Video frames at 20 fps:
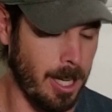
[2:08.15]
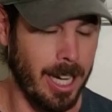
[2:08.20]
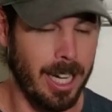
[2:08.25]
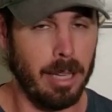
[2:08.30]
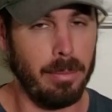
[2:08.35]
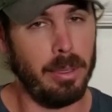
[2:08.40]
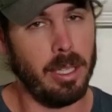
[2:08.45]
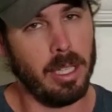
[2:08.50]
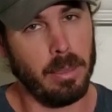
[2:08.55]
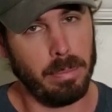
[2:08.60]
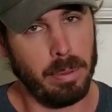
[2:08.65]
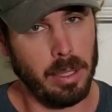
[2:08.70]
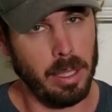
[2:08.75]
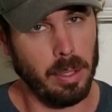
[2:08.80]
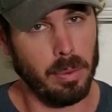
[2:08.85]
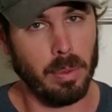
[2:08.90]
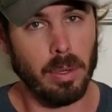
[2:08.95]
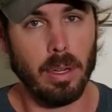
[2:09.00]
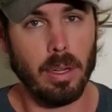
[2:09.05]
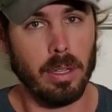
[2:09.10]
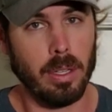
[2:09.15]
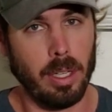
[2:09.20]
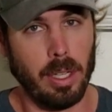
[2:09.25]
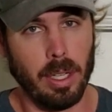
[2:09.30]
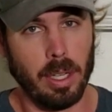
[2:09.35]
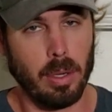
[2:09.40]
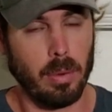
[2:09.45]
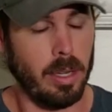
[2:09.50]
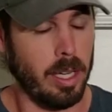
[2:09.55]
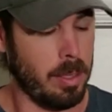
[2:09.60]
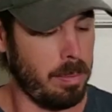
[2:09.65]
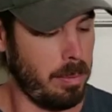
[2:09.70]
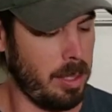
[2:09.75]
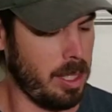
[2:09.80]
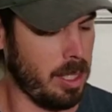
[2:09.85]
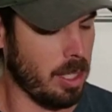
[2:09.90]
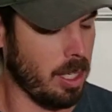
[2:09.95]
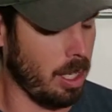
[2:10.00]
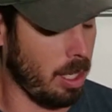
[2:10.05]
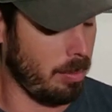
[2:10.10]
I could be completely wrong. You can correct me in
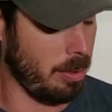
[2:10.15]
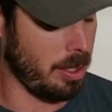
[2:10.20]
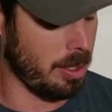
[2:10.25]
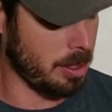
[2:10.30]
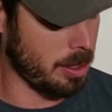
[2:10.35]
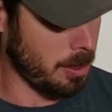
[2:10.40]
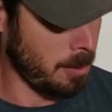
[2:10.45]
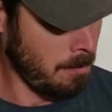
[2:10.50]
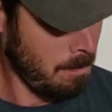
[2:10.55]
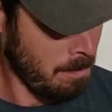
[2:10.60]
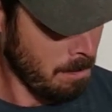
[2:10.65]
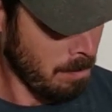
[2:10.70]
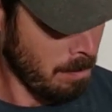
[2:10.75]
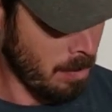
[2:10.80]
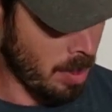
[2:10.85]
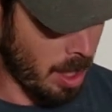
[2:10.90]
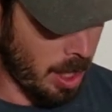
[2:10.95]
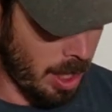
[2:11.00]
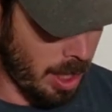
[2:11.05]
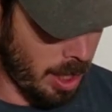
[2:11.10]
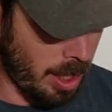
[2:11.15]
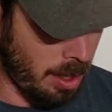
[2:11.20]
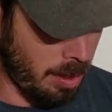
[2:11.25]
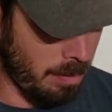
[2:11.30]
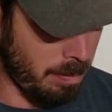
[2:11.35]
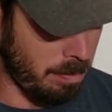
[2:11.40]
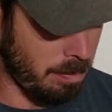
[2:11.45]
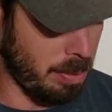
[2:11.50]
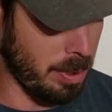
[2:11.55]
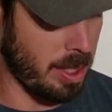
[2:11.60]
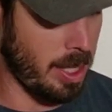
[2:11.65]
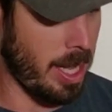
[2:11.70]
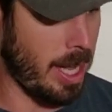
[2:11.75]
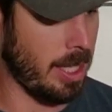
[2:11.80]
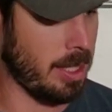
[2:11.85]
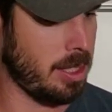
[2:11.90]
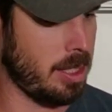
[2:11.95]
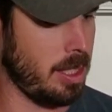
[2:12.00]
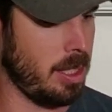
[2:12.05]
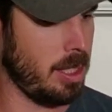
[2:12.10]
the comments. But
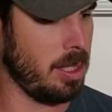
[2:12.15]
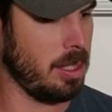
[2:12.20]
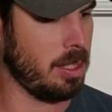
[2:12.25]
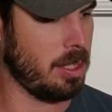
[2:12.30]
that's it.